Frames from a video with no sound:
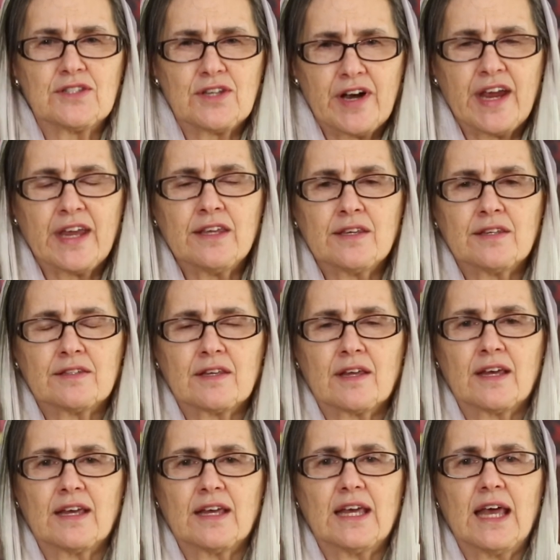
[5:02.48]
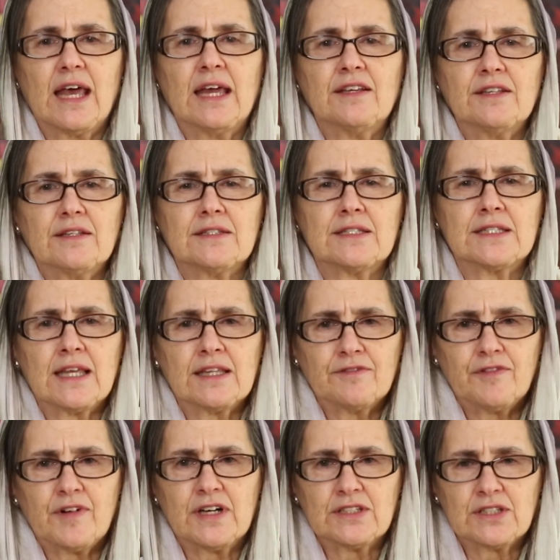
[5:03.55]
strength and
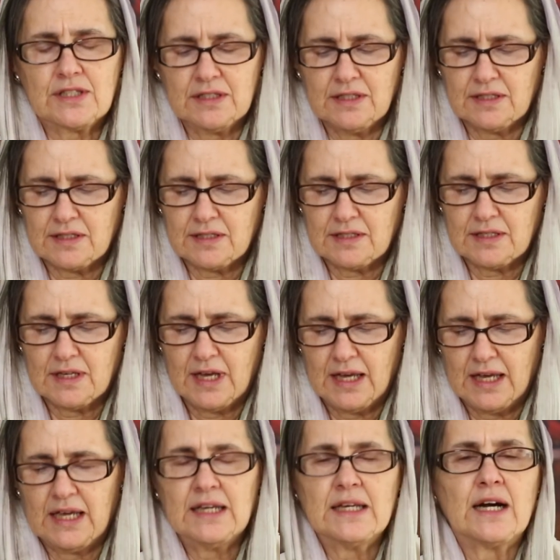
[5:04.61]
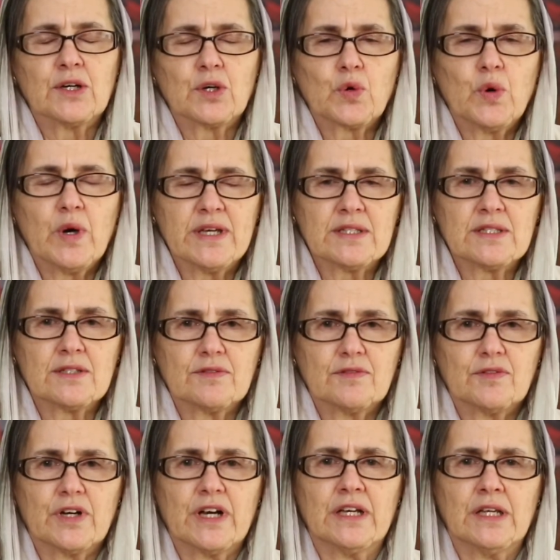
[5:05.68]
steadfastness in our quest
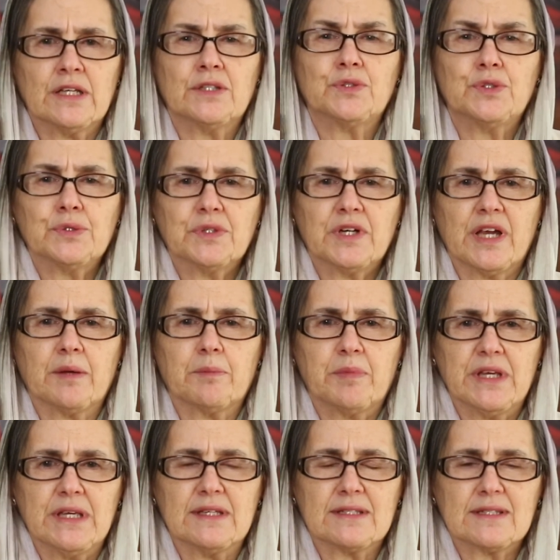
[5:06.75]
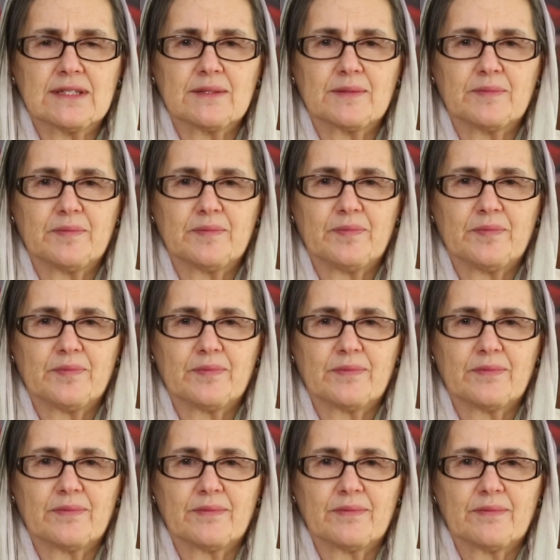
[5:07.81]
for an enduring peace.
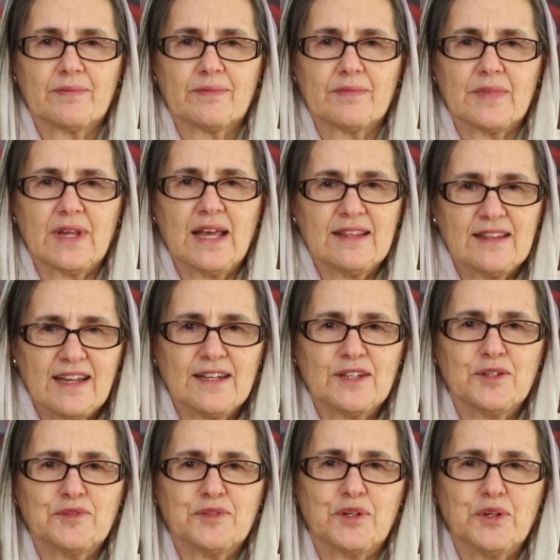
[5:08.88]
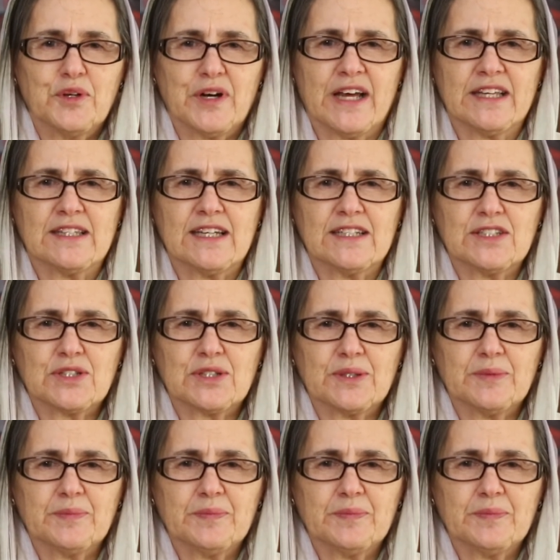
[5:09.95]
And thank you for your attention.